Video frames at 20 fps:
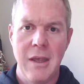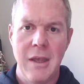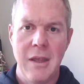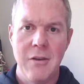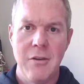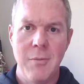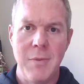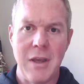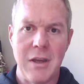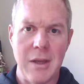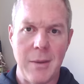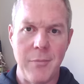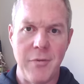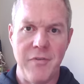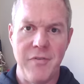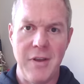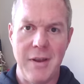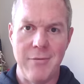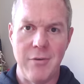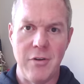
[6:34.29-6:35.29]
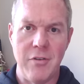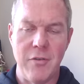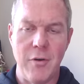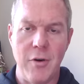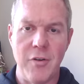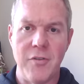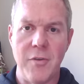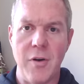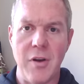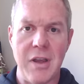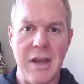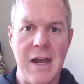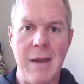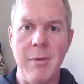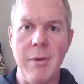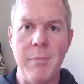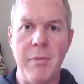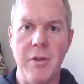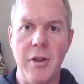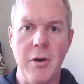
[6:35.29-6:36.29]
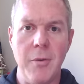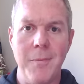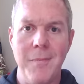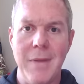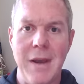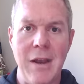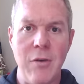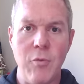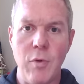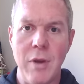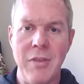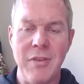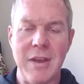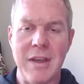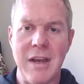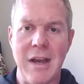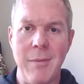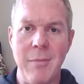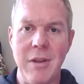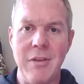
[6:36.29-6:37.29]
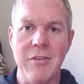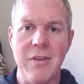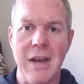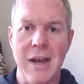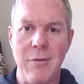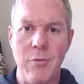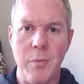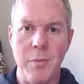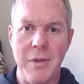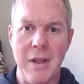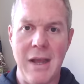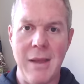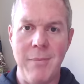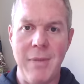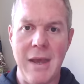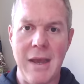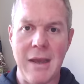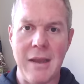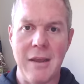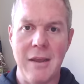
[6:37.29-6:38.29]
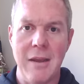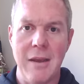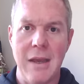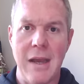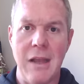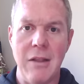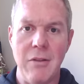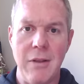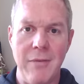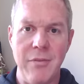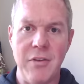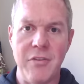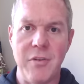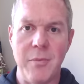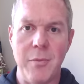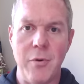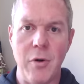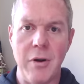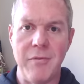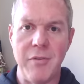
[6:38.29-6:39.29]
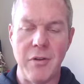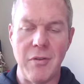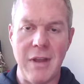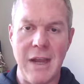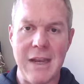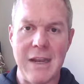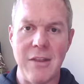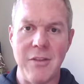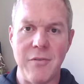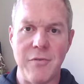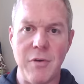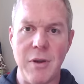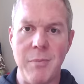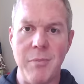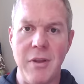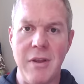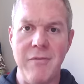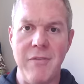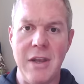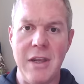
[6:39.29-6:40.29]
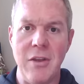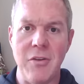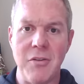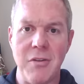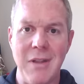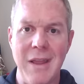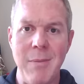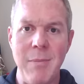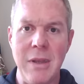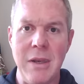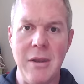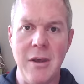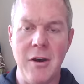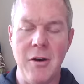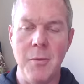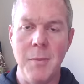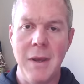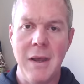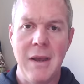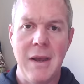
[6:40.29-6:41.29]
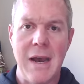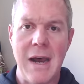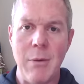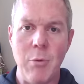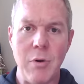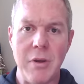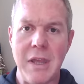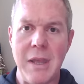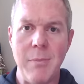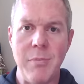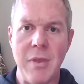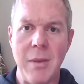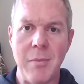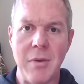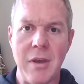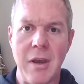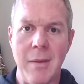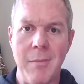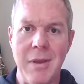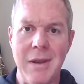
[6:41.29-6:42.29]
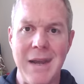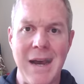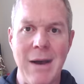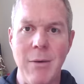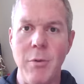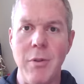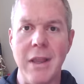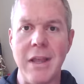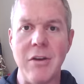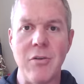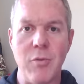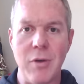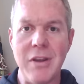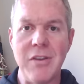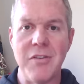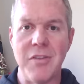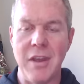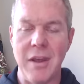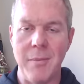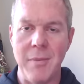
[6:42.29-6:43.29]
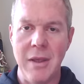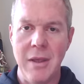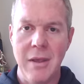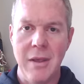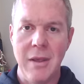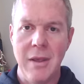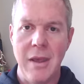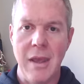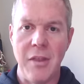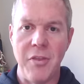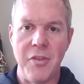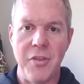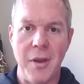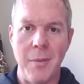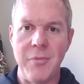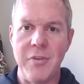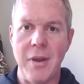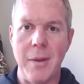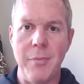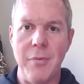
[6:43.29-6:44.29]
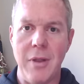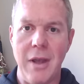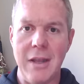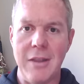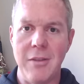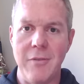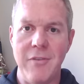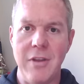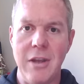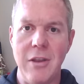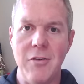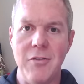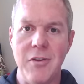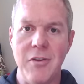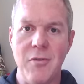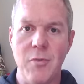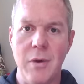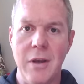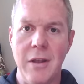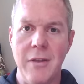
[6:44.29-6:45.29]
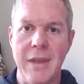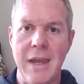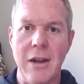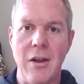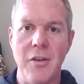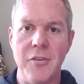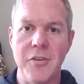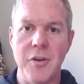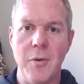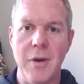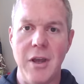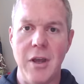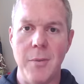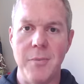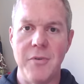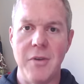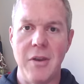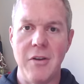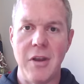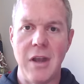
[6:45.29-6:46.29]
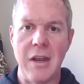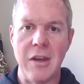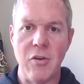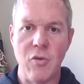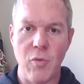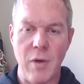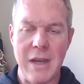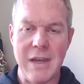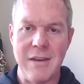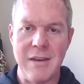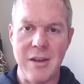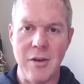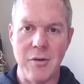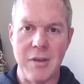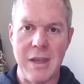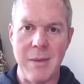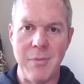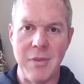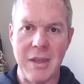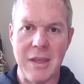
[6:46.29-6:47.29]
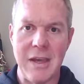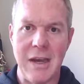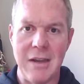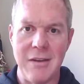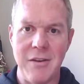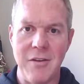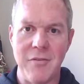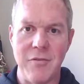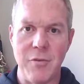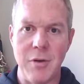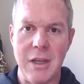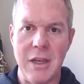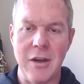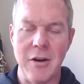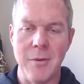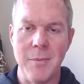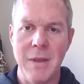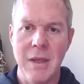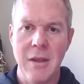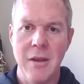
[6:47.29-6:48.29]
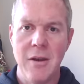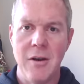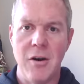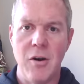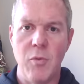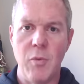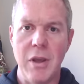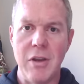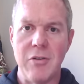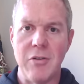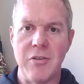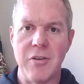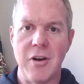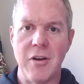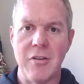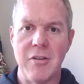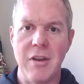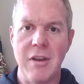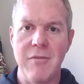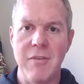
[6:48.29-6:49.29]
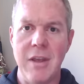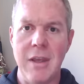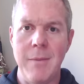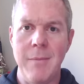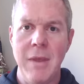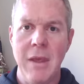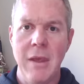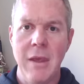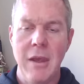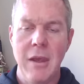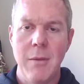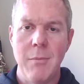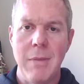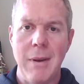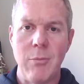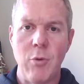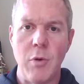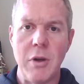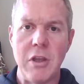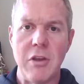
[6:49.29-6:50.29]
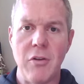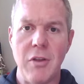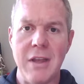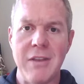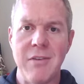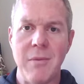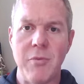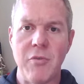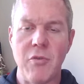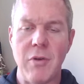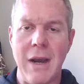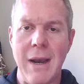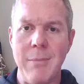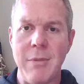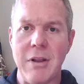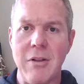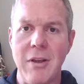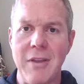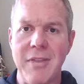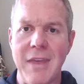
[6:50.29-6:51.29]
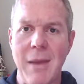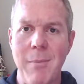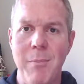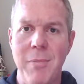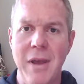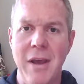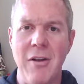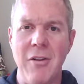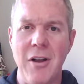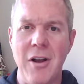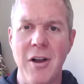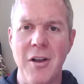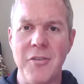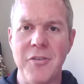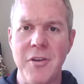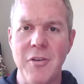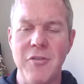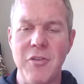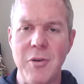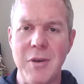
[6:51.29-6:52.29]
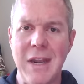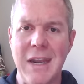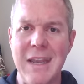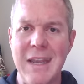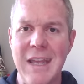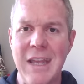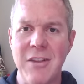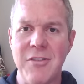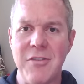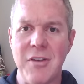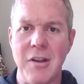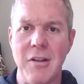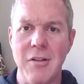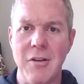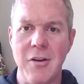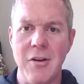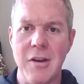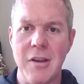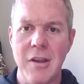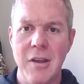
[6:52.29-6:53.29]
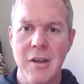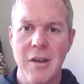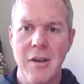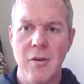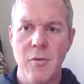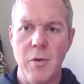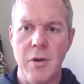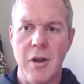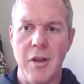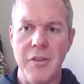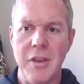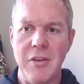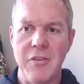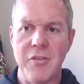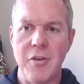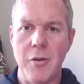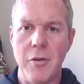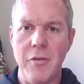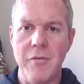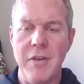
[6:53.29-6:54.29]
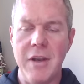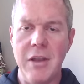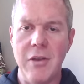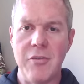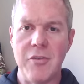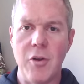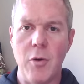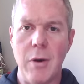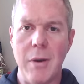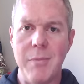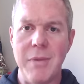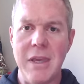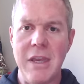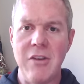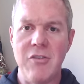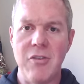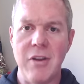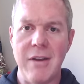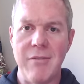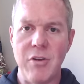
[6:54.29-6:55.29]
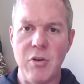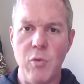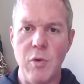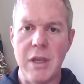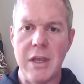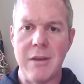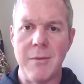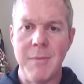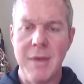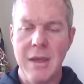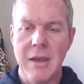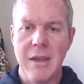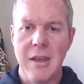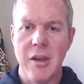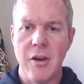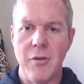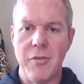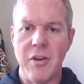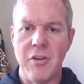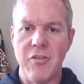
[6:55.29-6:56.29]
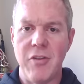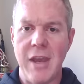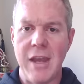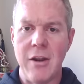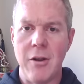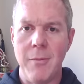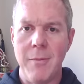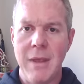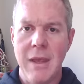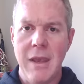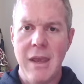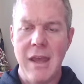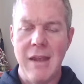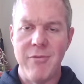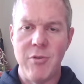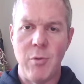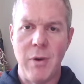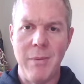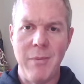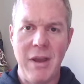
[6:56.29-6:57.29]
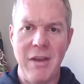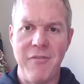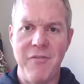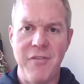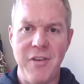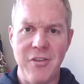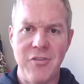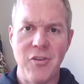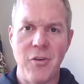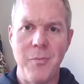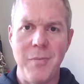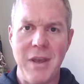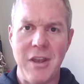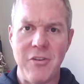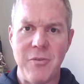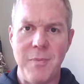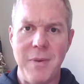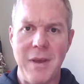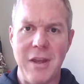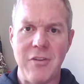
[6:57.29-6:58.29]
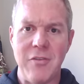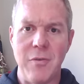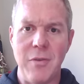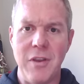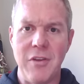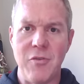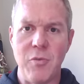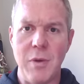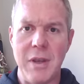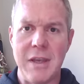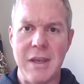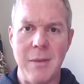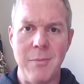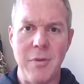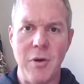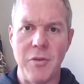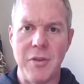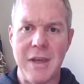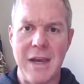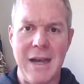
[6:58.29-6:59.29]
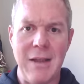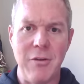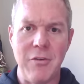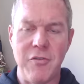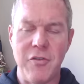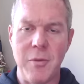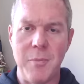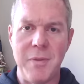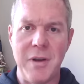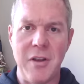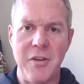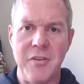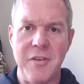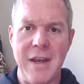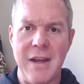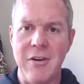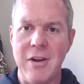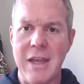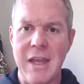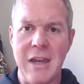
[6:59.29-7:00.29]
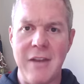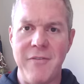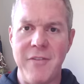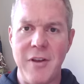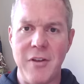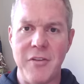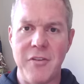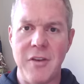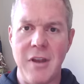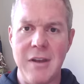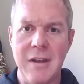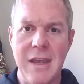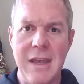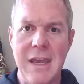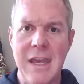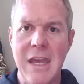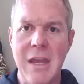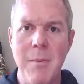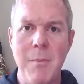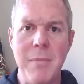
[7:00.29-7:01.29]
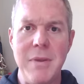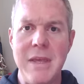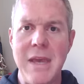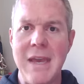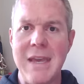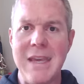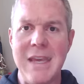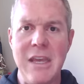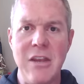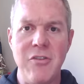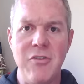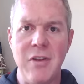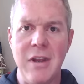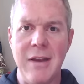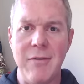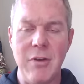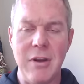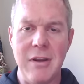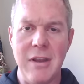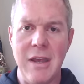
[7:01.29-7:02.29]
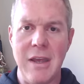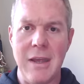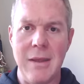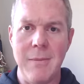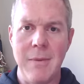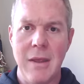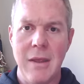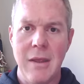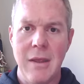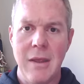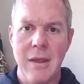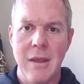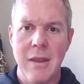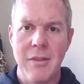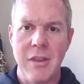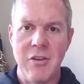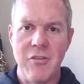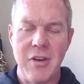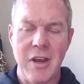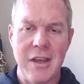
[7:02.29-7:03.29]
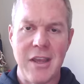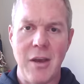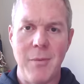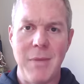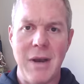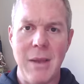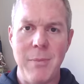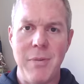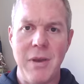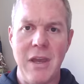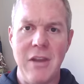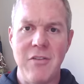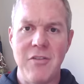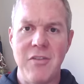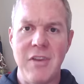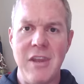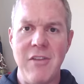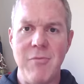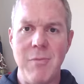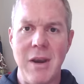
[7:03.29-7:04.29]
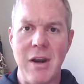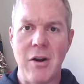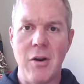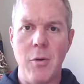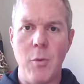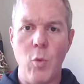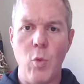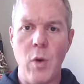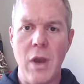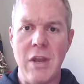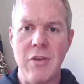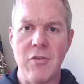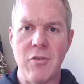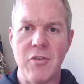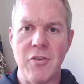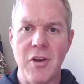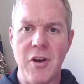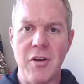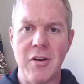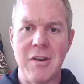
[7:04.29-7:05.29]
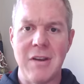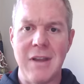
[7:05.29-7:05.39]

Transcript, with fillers: do me a couple favors. First of all, comment below. I read the comments. I reply back. I love the support. If you're liking the free play videos, let me know. I will keep them coming. I will increase them. And thumbs up, like the videos as well. That also helps a great deal keeping the content free here on WagerTalk T V. Remember, when you click subscribe, to click that bell also so you get an instant alert when all these solo videos go up each and every week here on the channel. And if you want my official best bets for this weekend, both college football Saturday, N F L Sunday, N B A each and every day, then check out my page, Steve Merrill, wagertalk